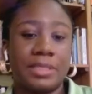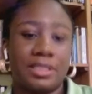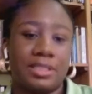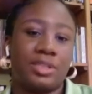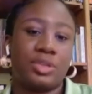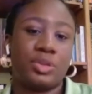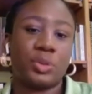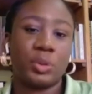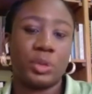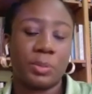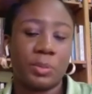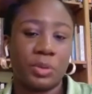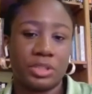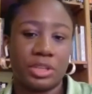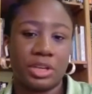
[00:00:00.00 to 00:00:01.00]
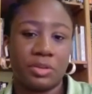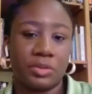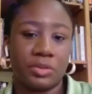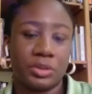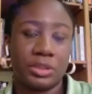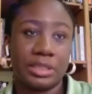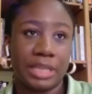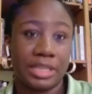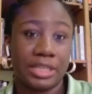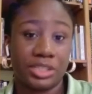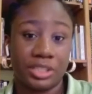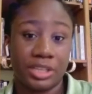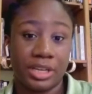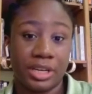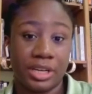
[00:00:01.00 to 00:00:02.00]
the sole importer of fuel in
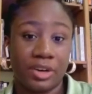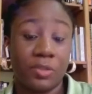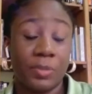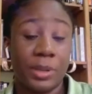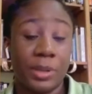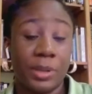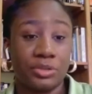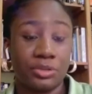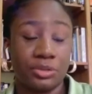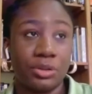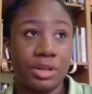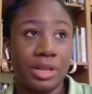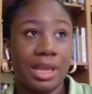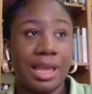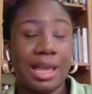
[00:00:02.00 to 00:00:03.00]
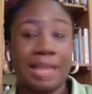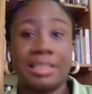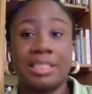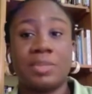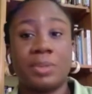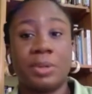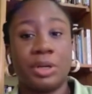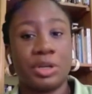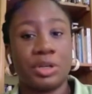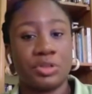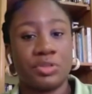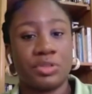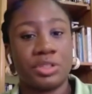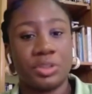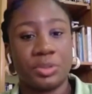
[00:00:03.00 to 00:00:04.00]
Nigeria, of petrol, and this is because of the
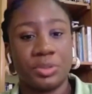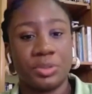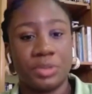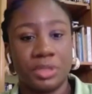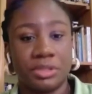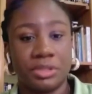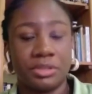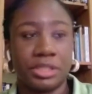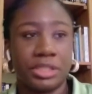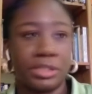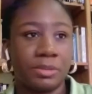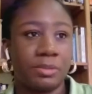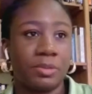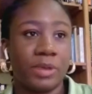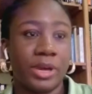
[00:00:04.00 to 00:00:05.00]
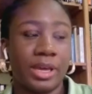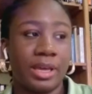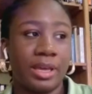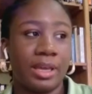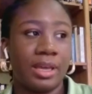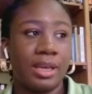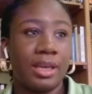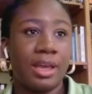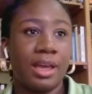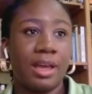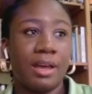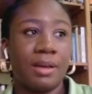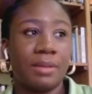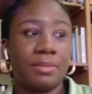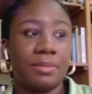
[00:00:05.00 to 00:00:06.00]
subsidy regime where
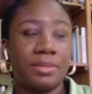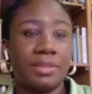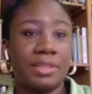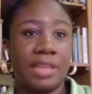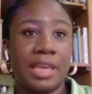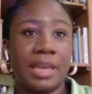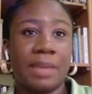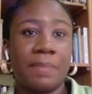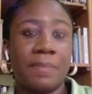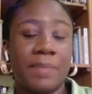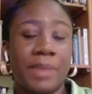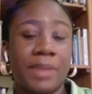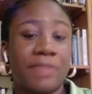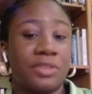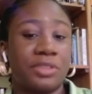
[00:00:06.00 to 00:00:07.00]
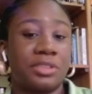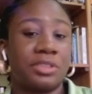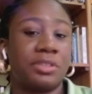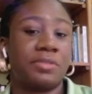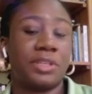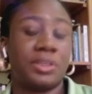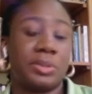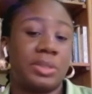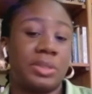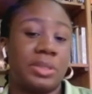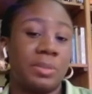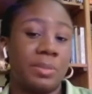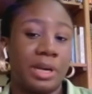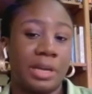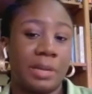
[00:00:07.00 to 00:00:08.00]
they pay for the difference between the
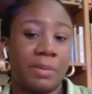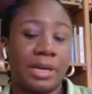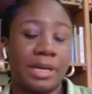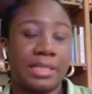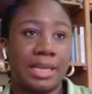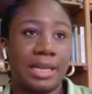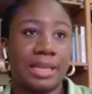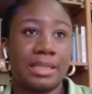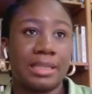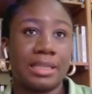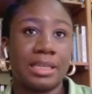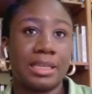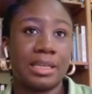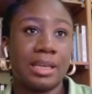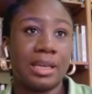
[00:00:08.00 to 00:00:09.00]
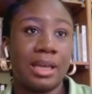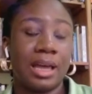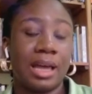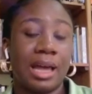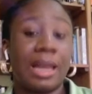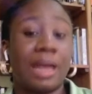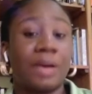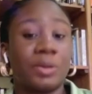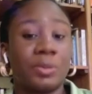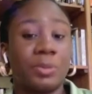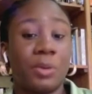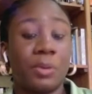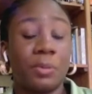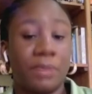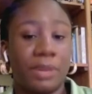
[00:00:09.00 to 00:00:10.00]
market price and the allowed pump
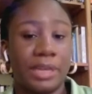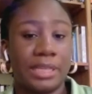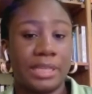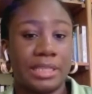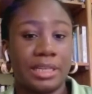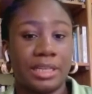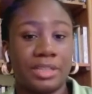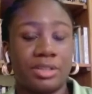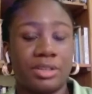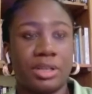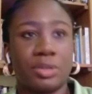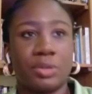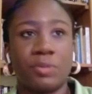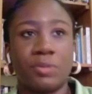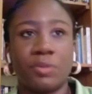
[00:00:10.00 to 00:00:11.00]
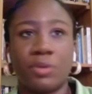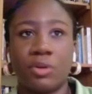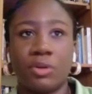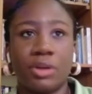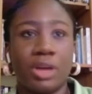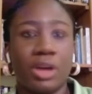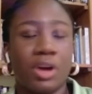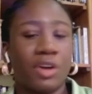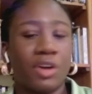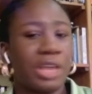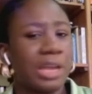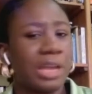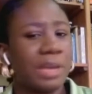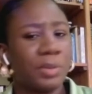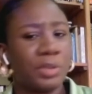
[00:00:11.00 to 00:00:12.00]
price in Nigeria. So for other
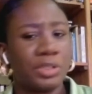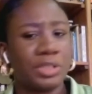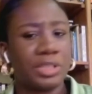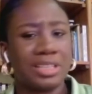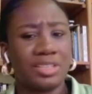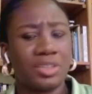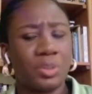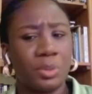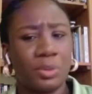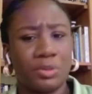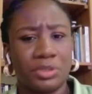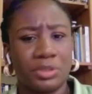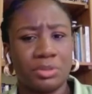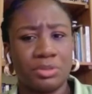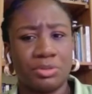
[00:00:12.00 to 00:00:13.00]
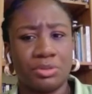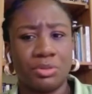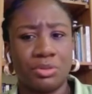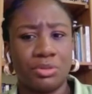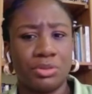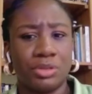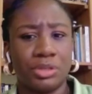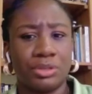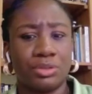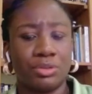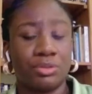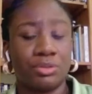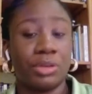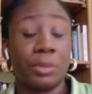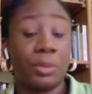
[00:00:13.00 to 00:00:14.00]
importers, it's not profitable to go to
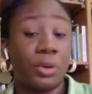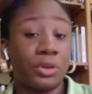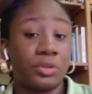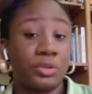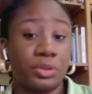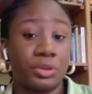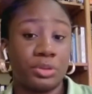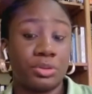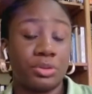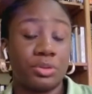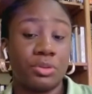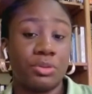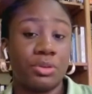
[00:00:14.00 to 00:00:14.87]
import fuel. So